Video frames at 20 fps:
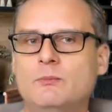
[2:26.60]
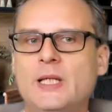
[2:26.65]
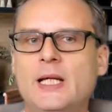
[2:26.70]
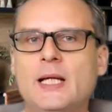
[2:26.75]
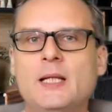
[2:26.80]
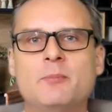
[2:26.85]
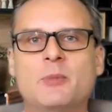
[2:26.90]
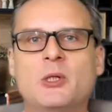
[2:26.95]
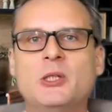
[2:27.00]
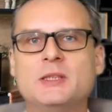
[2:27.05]

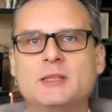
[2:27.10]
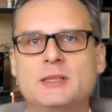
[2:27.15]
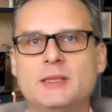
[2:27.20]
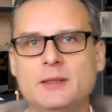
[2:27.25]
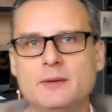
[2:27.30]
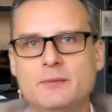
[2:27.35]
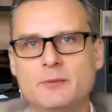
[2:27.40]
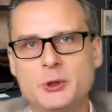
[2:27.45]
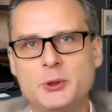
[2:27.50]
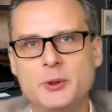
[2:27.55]
that
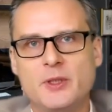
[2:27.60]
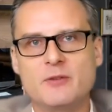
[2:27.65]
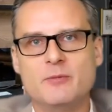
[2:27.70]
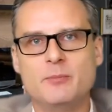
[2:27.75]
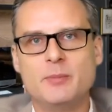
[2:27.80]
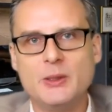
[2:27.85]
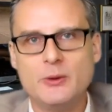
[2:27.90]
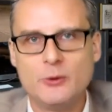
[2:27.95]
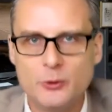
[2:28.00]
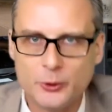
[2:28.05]
person should
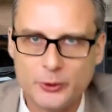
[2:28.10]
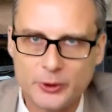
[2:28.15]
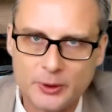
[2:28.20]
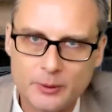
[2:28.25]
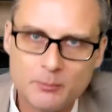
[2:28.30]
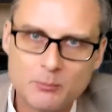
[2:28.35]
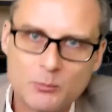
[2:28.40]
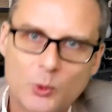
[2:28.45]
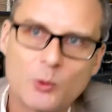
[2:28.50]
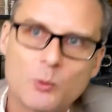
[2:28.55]
have been
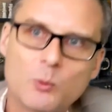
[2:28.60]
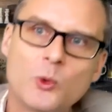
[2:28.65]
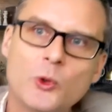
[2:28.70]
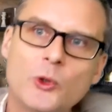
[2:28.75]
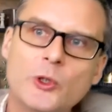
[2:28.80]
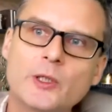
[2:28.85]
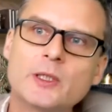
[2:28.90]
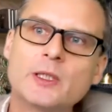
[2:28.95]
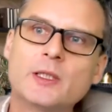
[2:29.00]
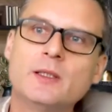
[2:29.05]
doing more
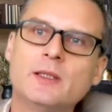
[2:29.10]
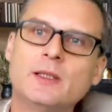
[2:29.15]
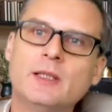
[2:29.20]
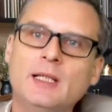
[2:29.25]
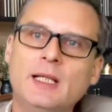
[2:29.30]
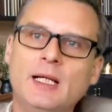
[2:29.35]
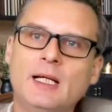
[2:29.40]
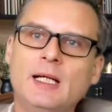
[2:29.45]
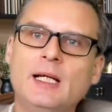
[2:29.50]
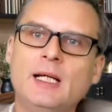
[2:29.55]
work.
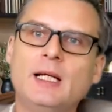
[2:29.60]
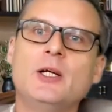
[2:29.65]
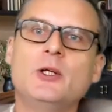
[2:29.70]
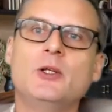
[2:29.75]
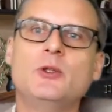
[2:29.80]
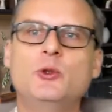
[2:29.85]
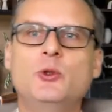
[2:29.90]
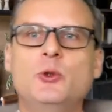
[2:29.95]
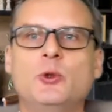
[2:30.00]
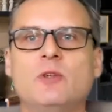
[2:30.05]

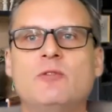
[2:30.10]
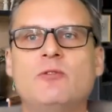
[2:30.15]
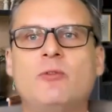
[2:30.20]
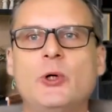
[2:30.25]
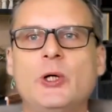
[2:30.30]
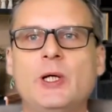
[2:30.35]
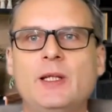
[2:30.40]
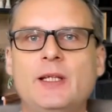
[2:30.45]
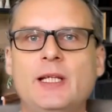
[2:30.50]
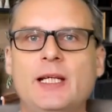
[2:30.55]
To
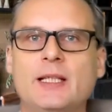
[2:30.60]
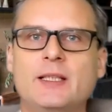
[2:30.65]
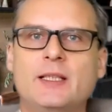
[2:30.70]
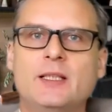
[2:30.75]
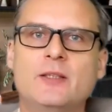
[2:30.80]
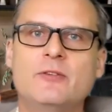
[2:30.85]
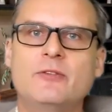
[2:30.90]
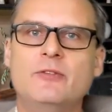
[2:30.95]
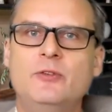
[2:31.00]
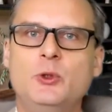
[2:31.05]
avoid that
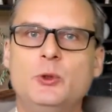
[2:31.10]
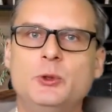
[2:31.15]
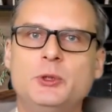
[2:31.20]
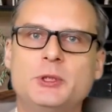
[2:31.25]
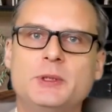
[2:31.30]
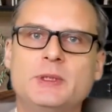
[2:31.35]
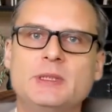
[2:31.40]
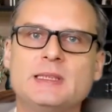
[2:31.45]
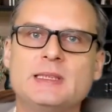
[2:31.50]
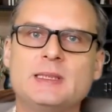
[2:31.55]

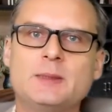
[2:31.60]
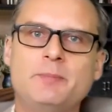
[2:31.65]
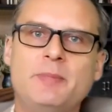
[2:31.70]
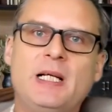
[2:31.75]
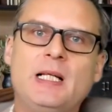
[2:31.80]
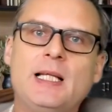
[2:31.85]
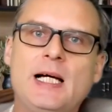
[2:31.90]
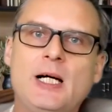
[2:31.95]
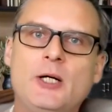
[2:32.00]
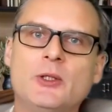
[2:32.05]
confusion,
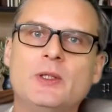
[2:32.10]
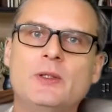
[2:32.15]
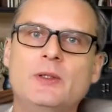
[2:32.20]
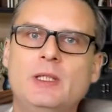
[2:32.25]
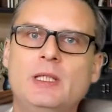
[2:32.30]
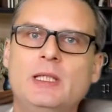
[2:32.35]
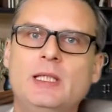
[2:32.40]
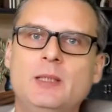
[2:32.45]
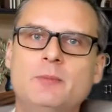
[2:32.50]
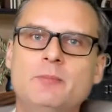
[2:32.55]
spell out
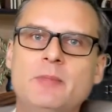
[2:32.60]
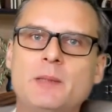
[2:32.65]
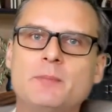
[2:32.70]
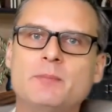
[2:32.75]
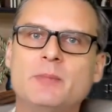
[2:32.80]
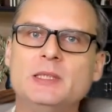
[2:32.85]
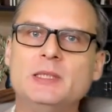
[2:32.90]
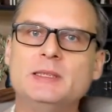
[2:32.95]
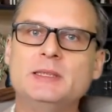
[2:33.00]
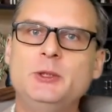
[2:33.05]
the
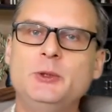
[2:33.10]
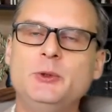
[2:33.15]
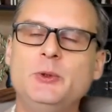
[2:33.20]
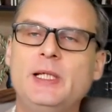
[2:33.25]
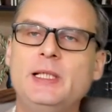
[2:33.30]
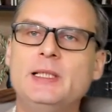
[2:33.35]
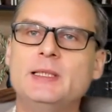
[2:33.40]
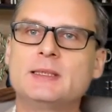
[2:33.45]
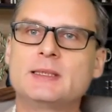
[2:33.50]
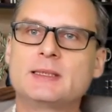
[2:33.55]
members'
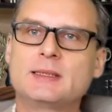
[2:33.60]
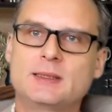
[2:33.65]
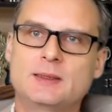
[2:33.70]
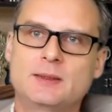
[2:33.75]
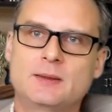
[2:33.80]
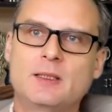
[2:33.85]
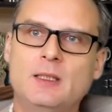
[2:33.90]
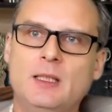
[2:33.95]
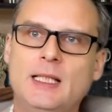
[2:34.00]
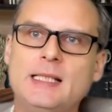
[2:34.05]

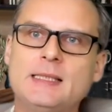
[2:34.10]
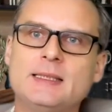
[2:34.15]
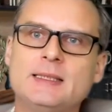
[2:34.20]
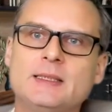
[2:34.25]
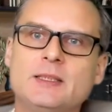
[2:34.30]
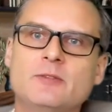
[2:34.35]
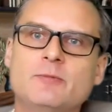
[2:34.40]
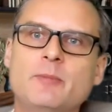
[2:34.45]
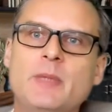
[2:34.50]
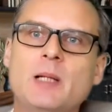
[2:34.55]
duties,
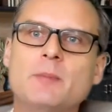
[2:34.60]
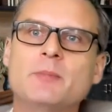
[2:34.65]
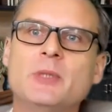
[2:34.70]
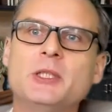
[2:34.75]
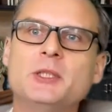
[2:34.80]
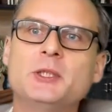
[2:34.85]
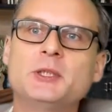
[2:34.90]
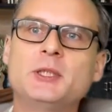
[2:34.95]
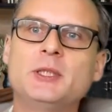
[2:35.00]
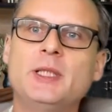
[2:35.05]
classes of
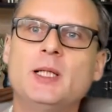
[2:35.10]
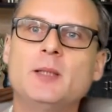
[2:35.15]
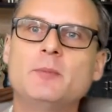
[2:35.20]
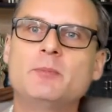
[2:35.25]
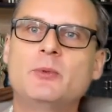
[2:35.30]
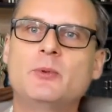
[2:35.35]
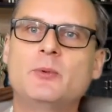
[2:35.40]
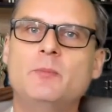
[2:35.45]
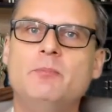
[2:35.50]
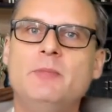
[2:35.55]

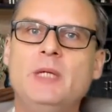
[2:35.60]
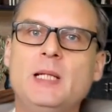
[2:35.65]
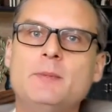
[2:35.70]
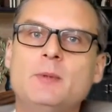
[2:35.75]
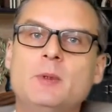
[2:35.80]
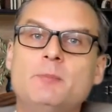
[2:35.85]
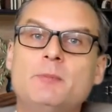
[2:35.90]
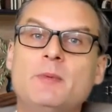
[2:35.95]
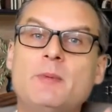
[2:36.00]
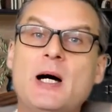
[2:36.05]
membership,
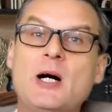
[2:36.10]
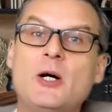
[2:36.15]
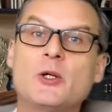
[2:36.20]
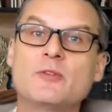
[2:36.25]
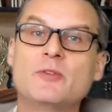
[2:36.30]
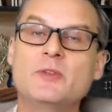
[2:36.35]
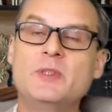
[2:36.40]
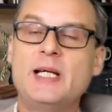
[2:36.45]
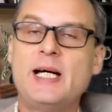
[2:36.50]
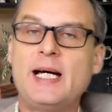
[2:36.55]
minimum amount
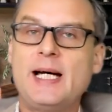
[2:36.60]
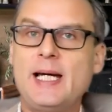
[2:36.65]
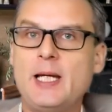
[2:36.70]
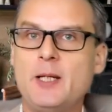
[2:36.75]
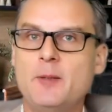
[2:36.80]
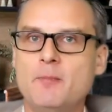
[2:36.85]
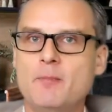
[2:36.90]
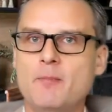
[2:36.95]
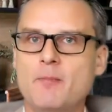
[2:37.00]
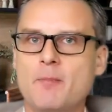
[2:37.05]
of
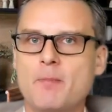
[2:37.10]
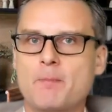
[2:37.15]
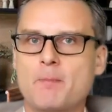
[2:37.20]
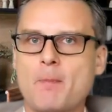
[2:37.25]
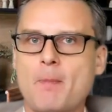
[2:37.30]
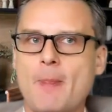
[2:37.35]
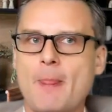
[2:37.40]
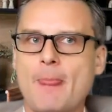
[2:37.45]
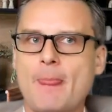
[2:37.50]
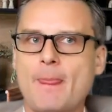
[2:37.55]
time
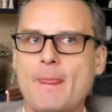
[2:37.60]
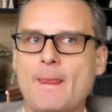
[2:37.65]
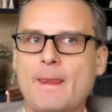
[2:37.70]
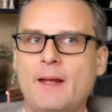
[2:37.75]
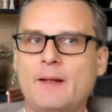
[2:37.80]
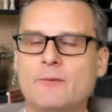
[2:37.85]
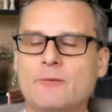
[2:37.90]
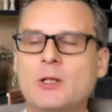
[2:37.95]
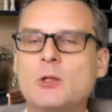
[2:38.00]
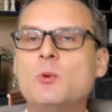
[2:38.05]

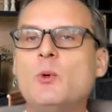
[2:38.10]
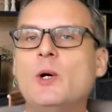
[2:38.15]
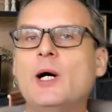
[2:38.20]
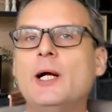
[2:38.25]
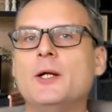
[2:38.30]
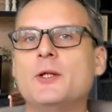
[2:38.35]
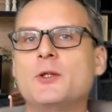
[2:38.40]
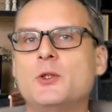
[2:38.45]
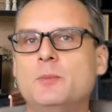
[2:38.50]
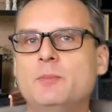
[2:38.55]

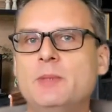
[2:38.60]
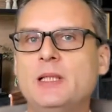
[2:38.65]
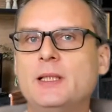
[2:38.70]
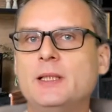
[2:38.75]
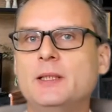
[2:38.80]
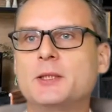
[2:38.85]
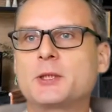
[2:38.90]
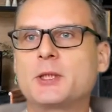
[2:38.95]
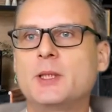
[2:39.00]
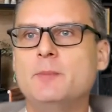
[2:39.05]
required to be
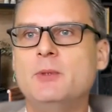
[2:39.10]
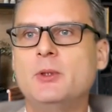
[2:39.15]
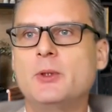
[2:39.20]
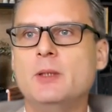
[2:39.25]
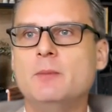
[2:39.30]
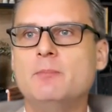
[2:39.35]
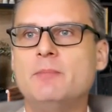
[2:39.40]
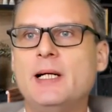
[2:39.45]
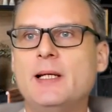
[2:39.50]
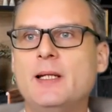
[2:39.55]

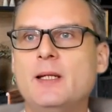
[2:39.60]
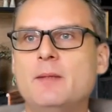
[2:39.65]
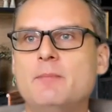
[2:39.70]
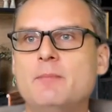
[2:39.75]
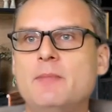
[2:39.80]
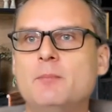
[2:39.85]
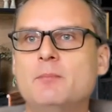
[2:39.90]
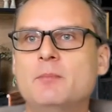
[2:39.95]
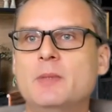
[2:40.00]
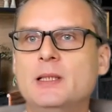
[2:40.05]
contributed by the
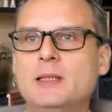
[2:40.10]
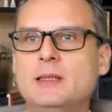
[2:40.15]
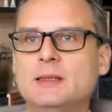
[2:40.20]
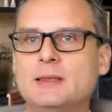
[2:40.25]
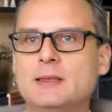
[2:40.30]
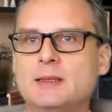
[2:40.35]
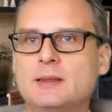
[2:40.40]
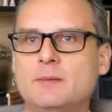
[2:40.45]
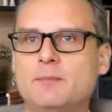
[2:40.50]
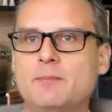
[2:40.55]

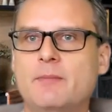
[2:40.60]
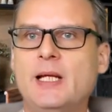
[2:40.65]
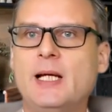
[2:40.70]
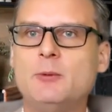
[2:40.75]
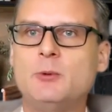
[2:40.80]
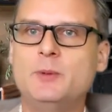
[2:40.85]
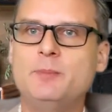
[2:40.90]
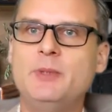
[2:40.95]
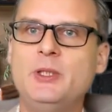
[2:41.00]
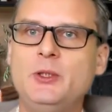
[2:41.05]
members.
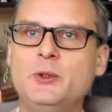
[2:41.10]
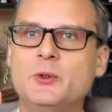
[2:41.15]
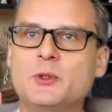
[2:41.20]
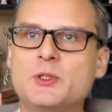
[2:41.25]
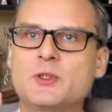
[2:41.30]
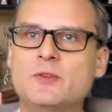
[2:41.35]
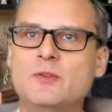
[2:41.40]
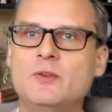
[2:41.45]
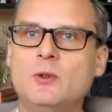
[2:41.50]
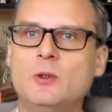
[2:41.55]
That would be
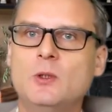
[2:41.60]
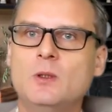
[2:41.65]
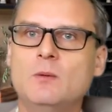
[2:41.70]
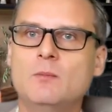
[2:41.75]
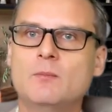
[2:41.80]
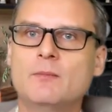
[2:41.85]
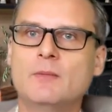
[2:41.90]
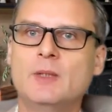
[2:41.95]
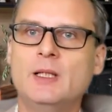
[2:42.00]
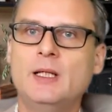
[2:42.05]
useful